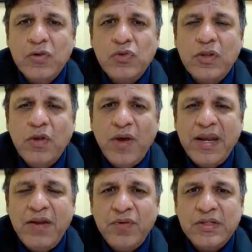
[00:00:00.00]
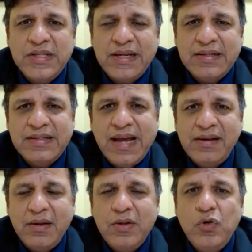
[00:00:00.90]
So the very first thing is
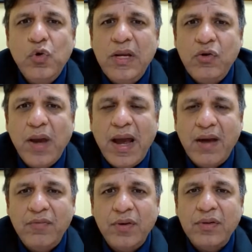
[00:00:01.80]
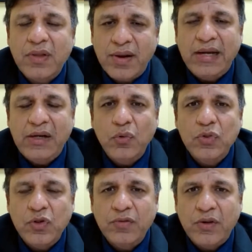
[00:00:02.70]
that you need to have the right
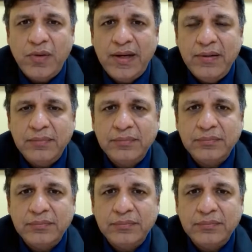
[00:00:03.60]
tools of the trade.